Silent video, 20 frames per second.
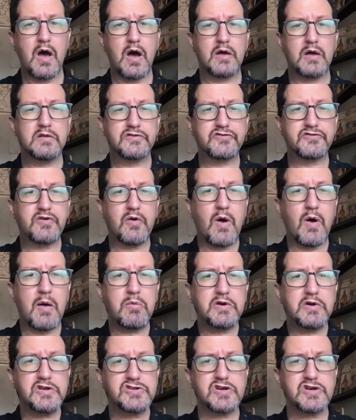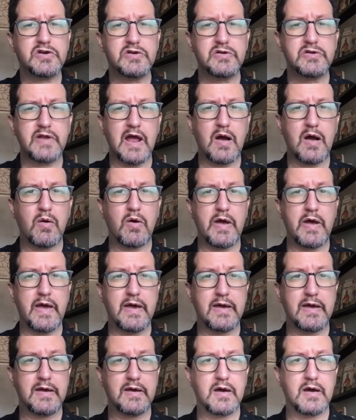So I want to show you now
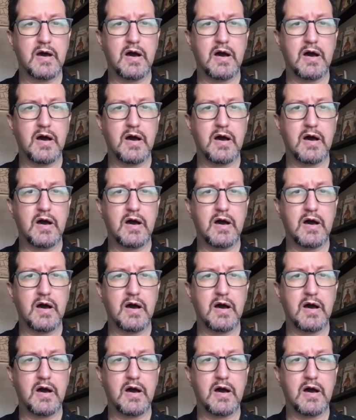a